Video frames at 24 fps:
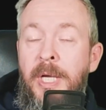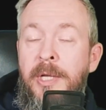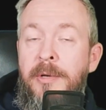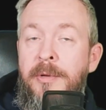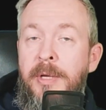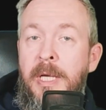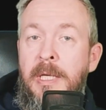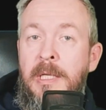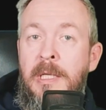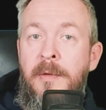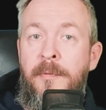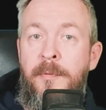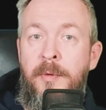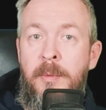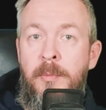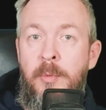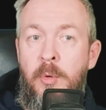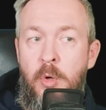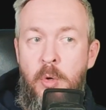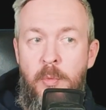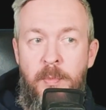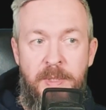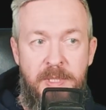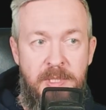directly from
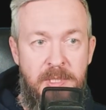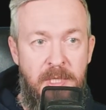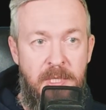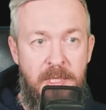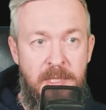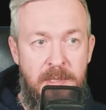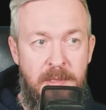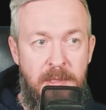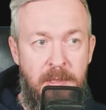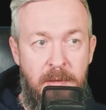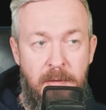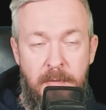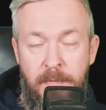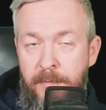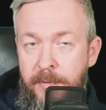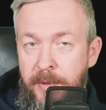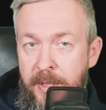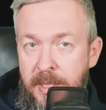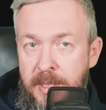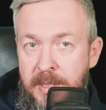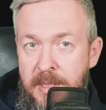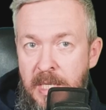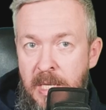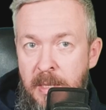Home Assistant.
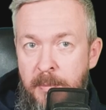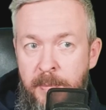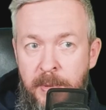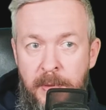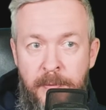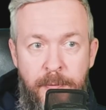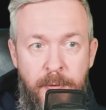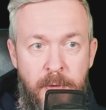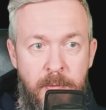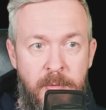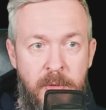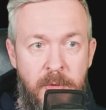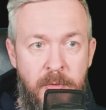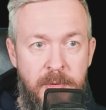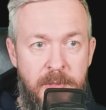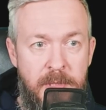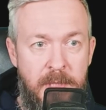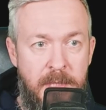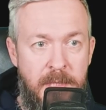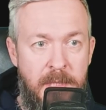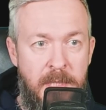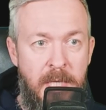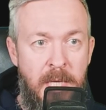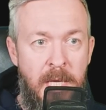For example, for
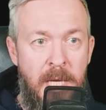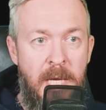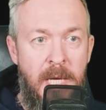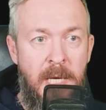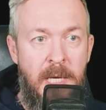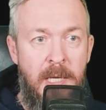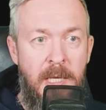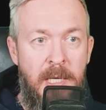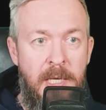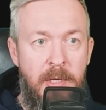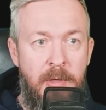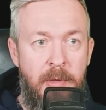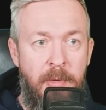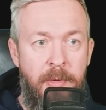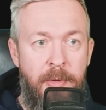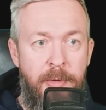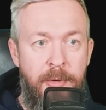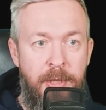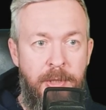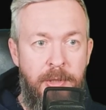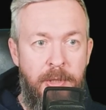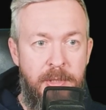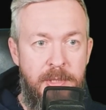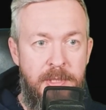music, click on
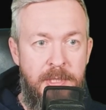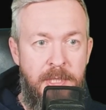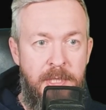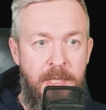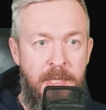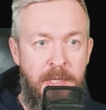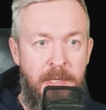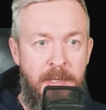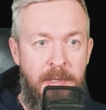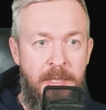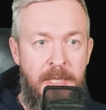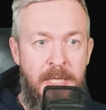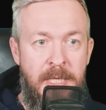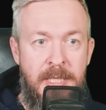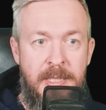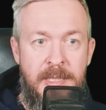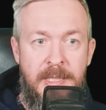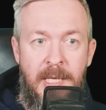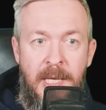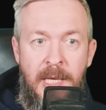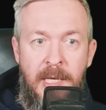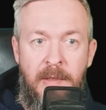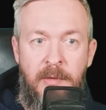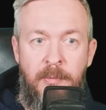three dots here,
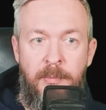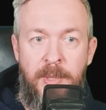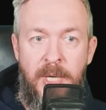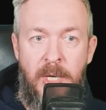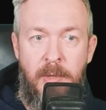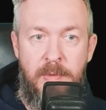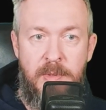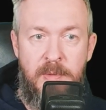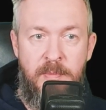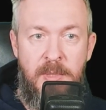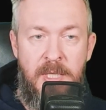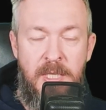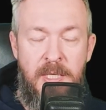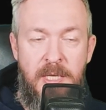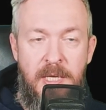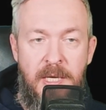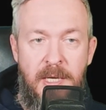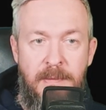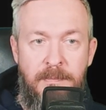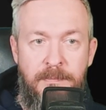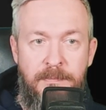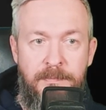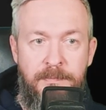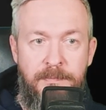select Browse
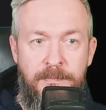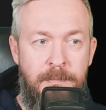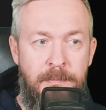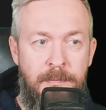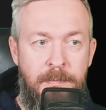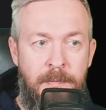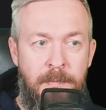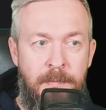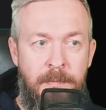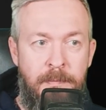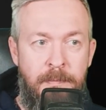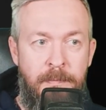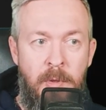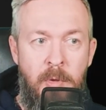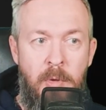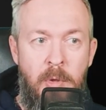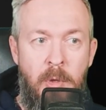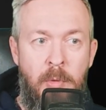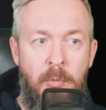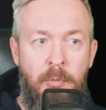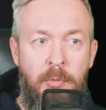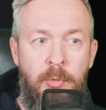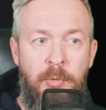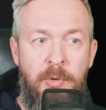Media,
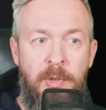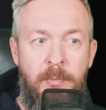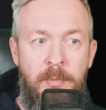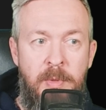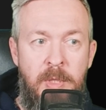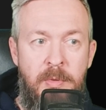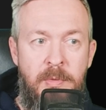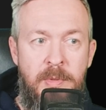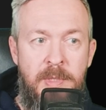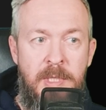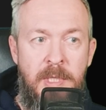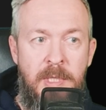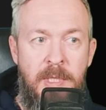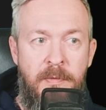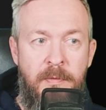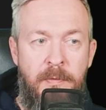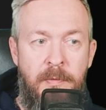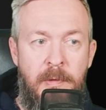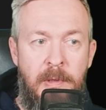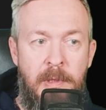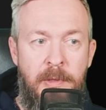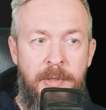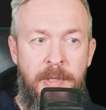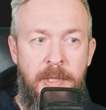go to the Music
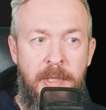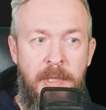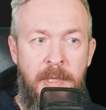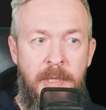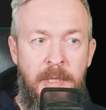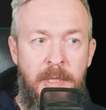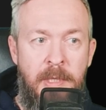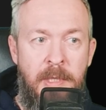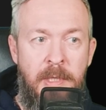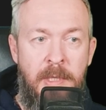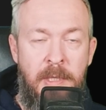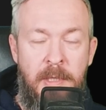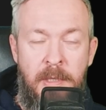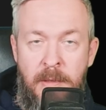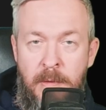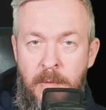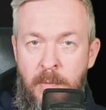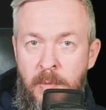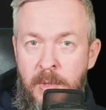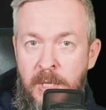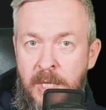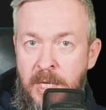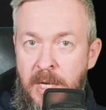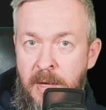folder.
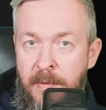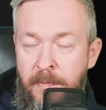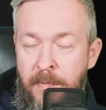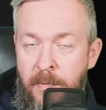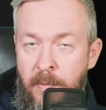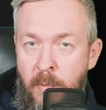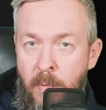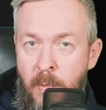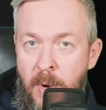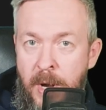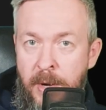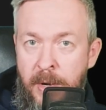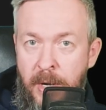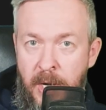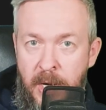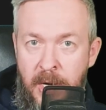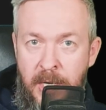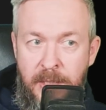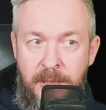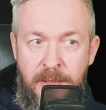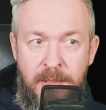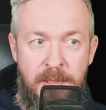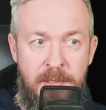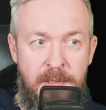We have one
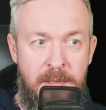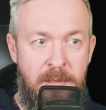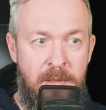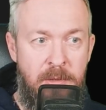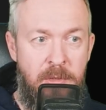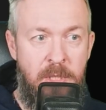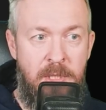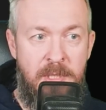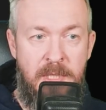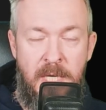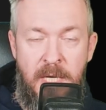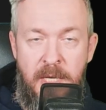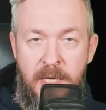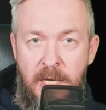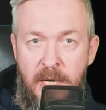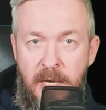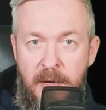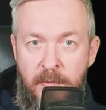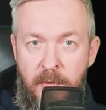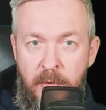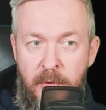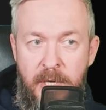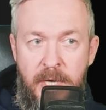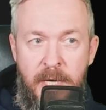artist, Cesaria
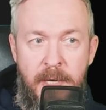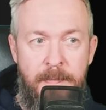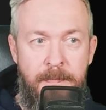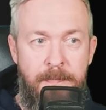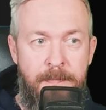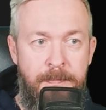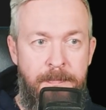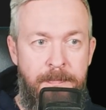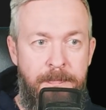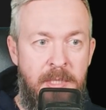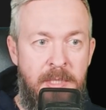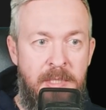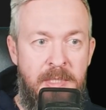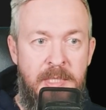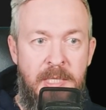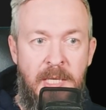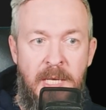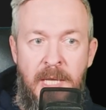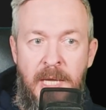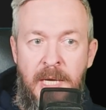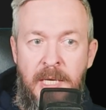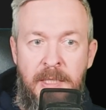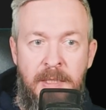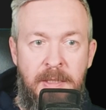Evora,
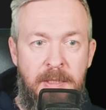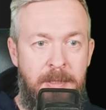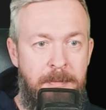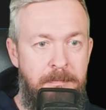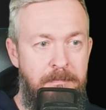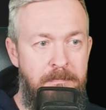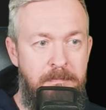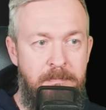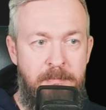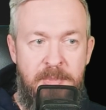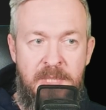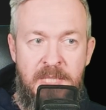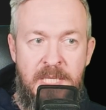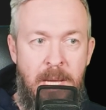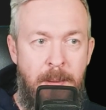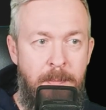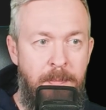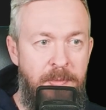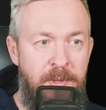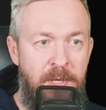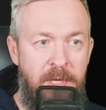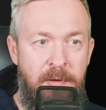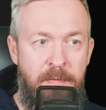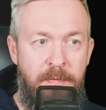select
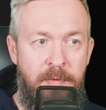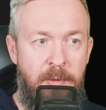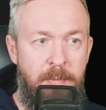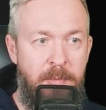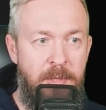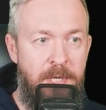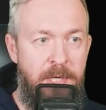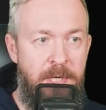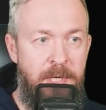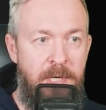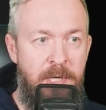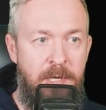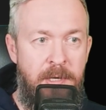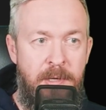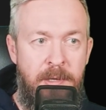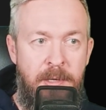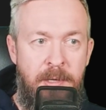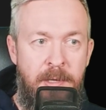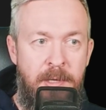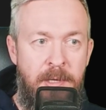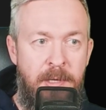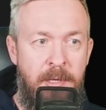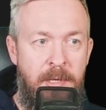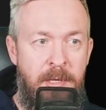something from her
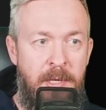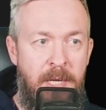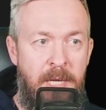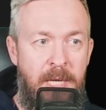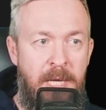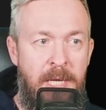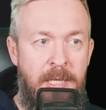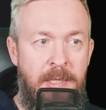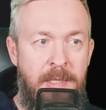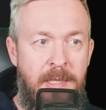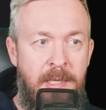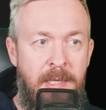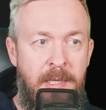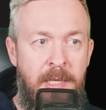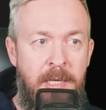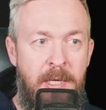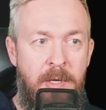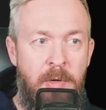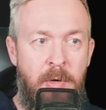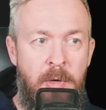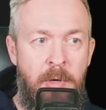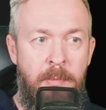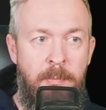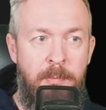and
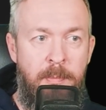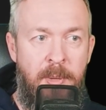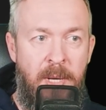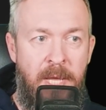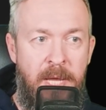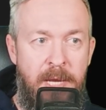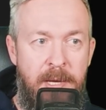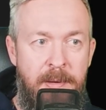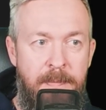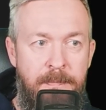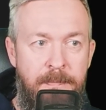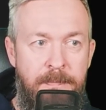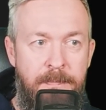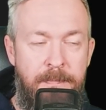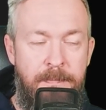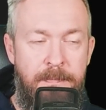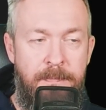click on Play.